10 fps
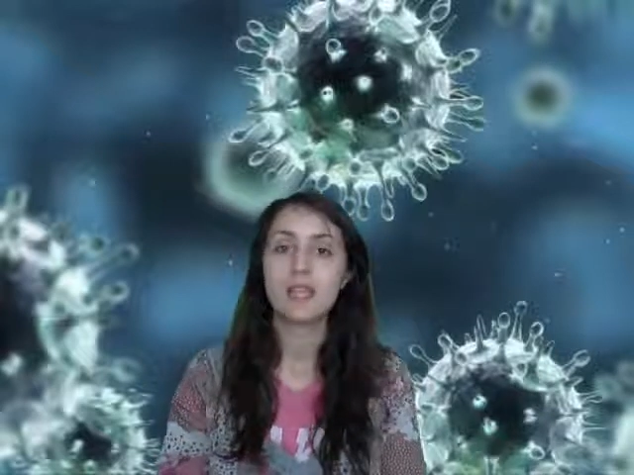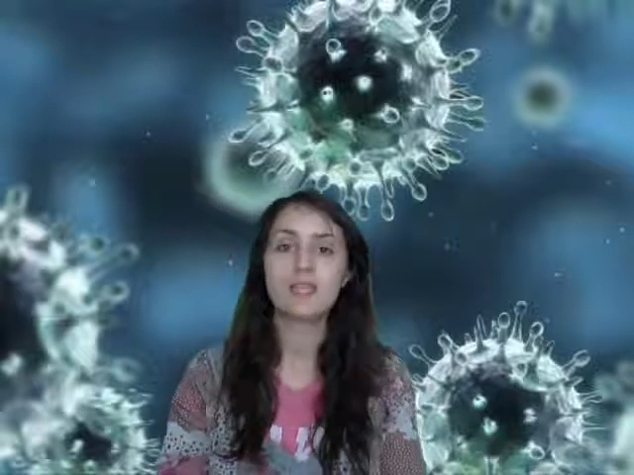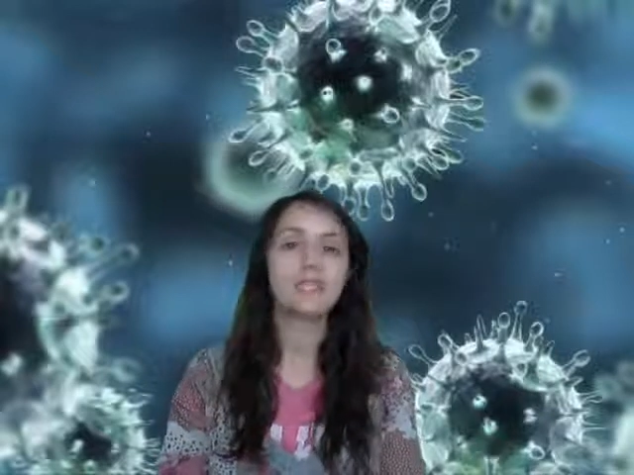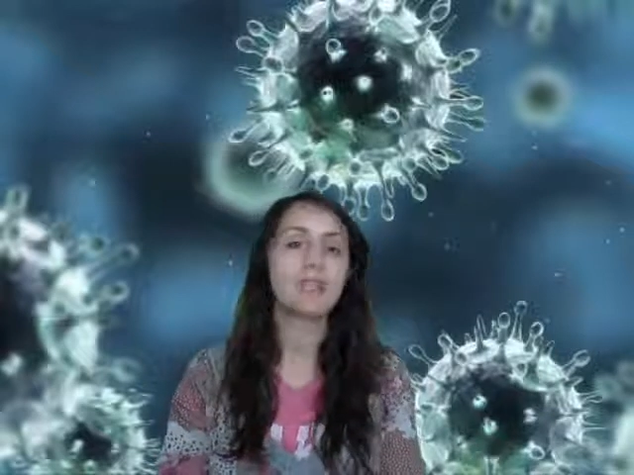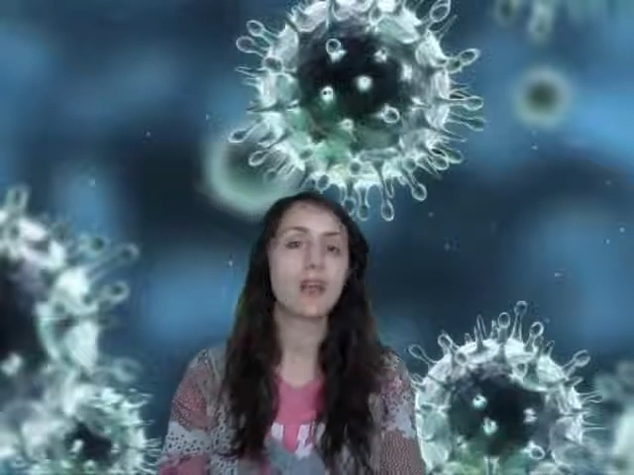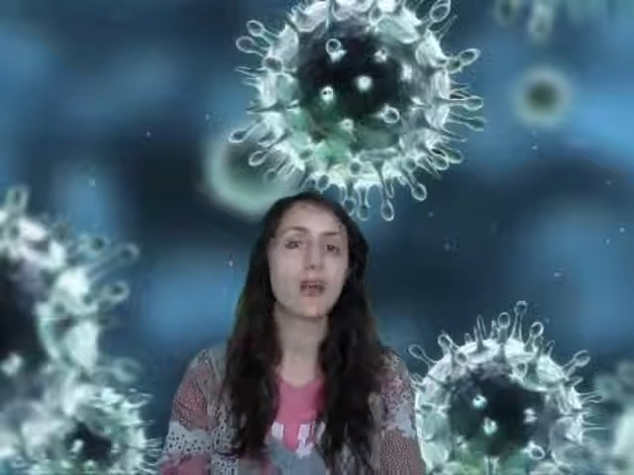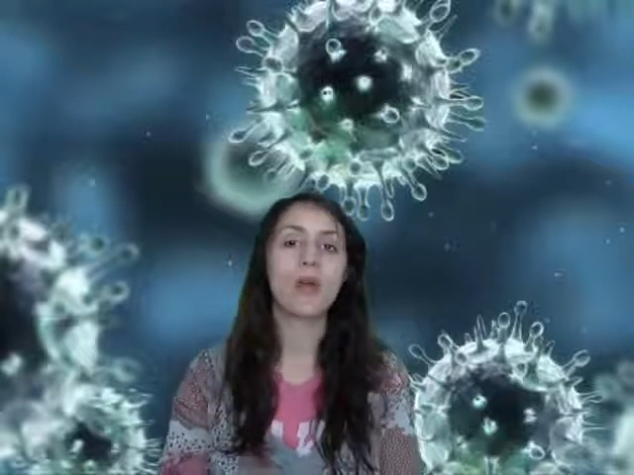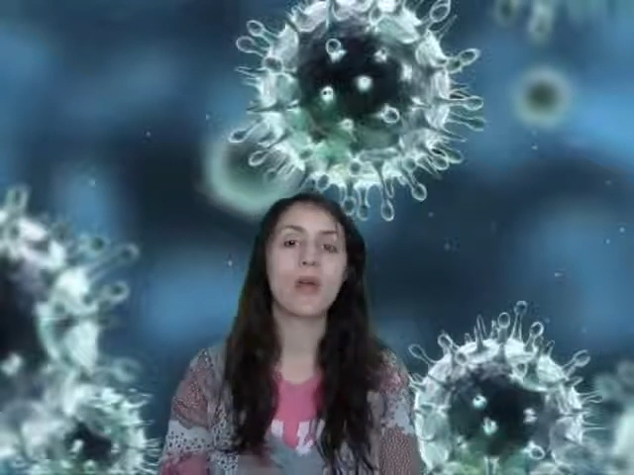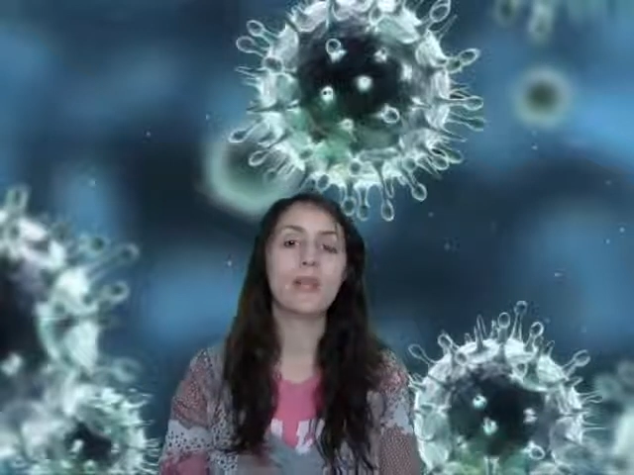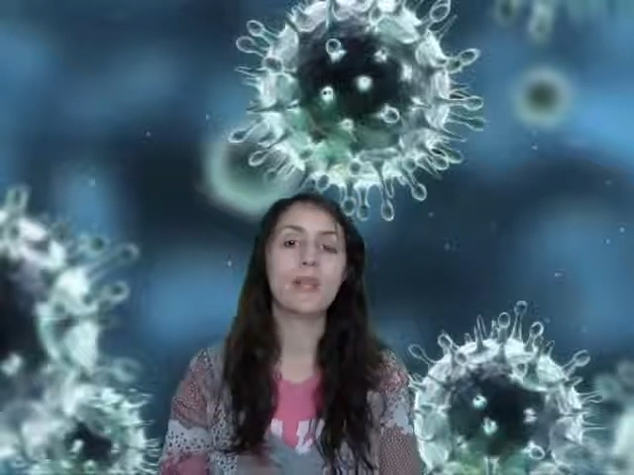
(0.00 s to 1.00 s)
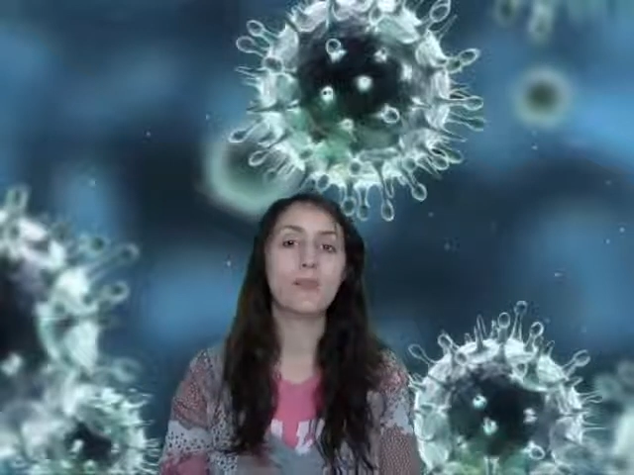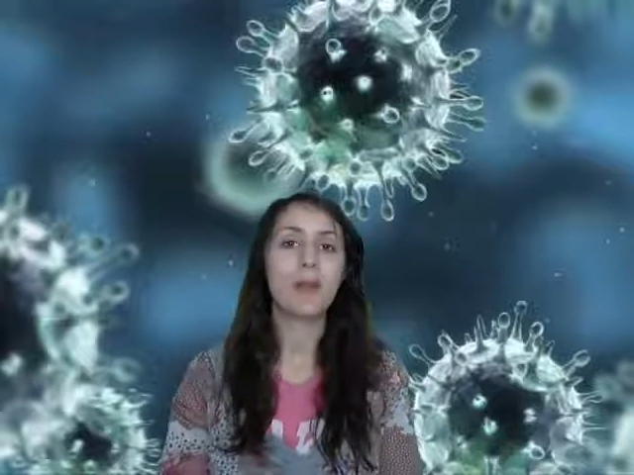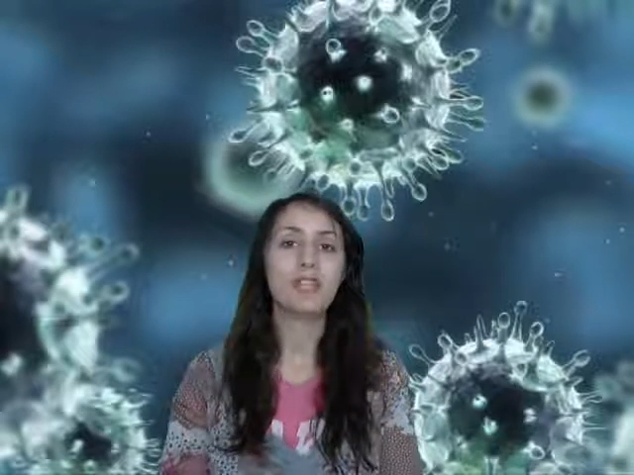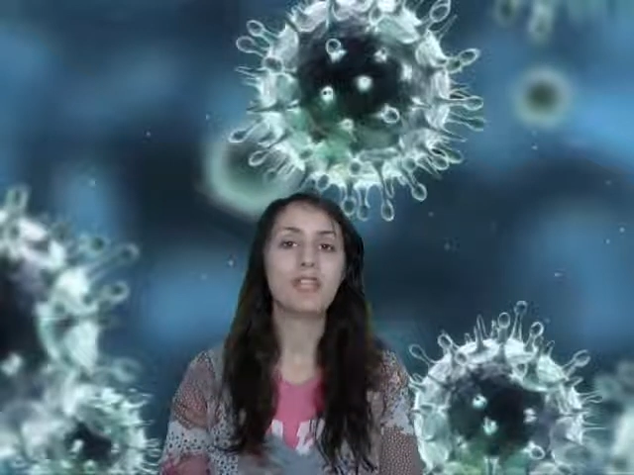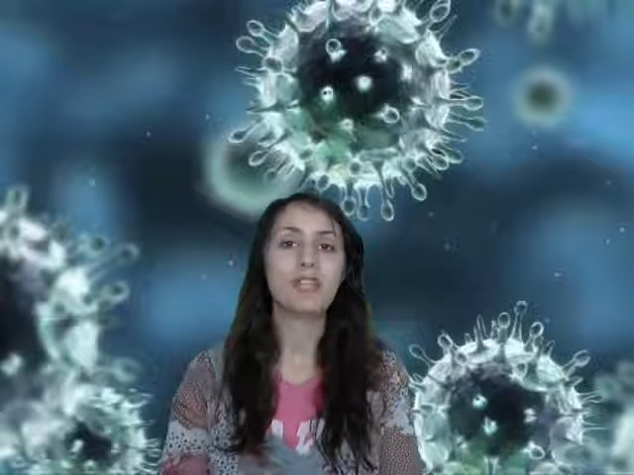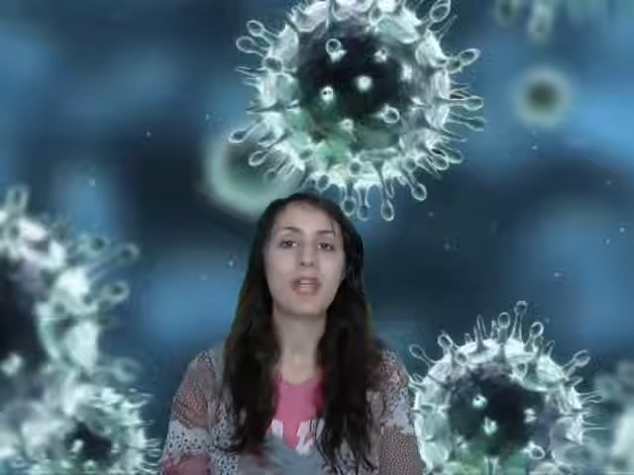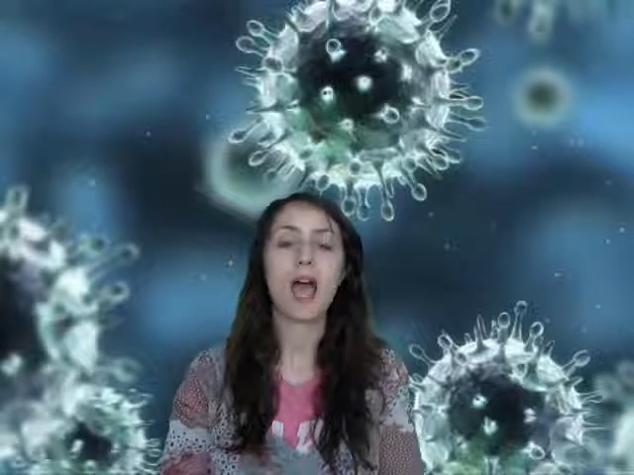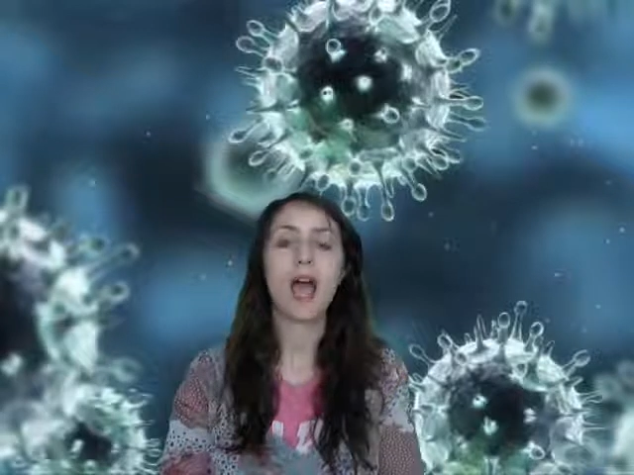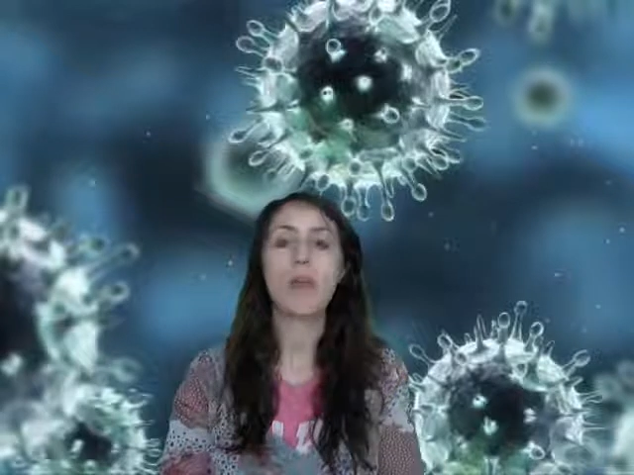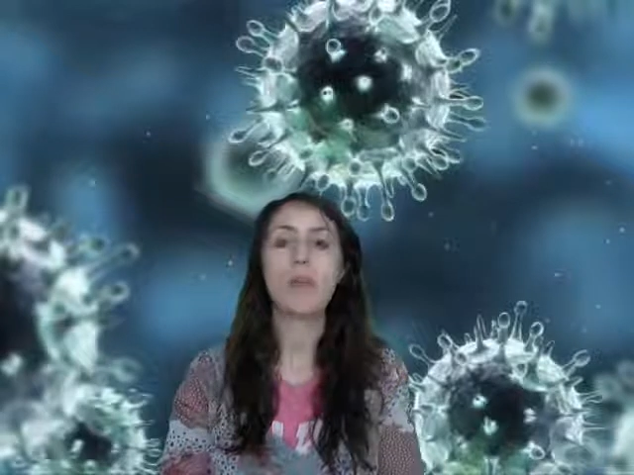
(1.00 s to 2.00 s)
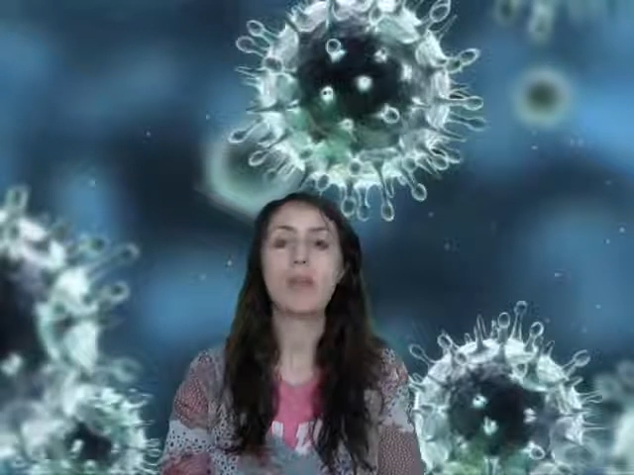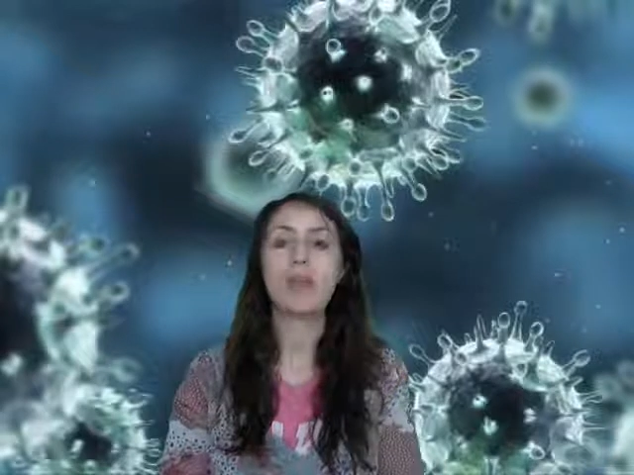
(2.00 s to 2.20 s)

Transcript: So imagine how